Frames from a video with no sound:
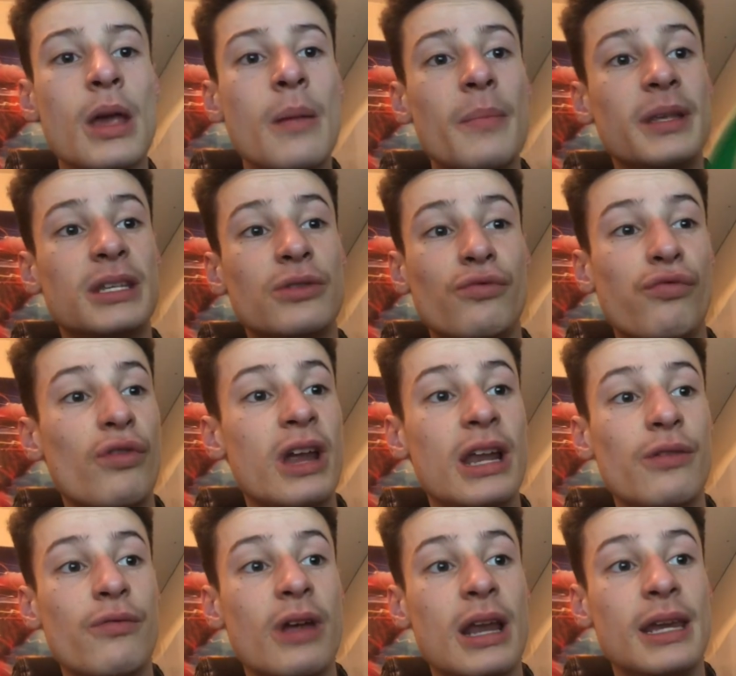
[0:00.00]
This is a really,
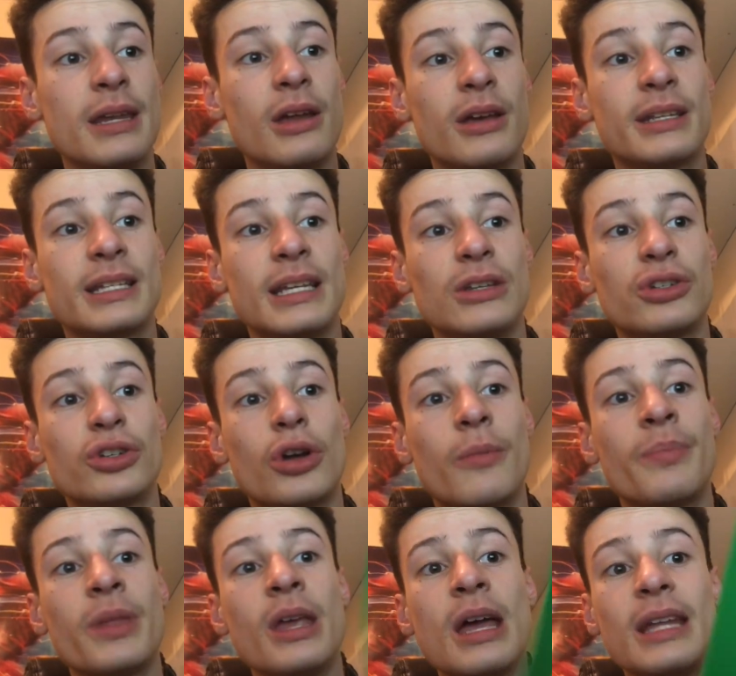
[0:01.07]
really nice slingshot.
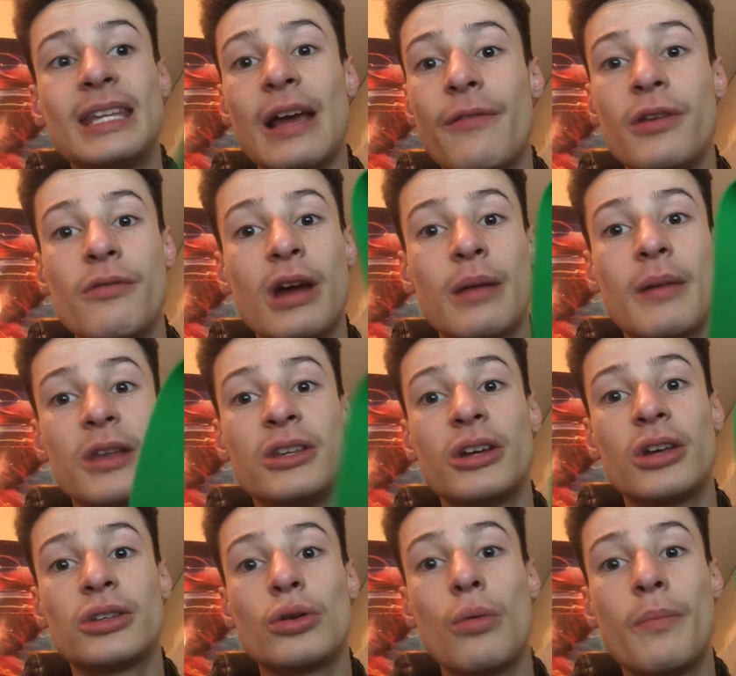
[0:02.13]
I definitely recommend you
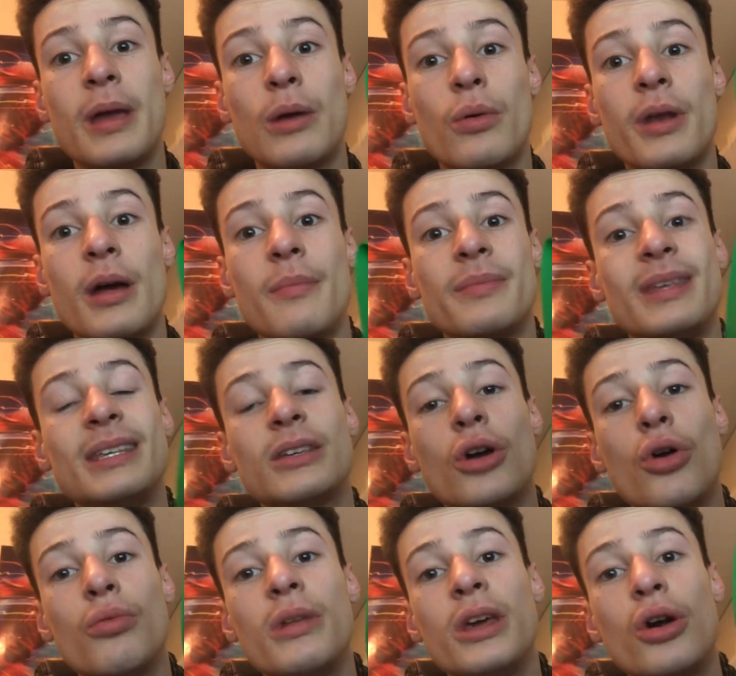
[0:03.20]
guys go and pick one up. These are
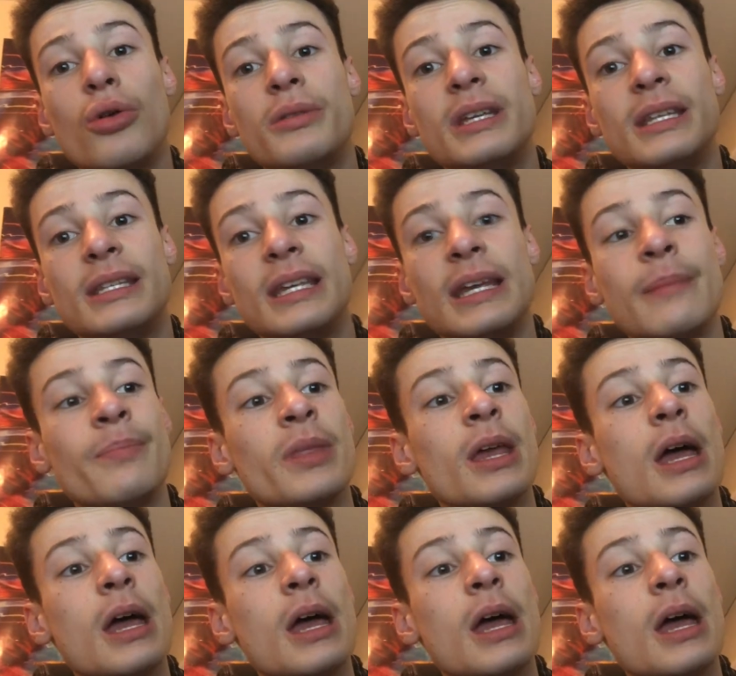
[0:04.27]
only OTT.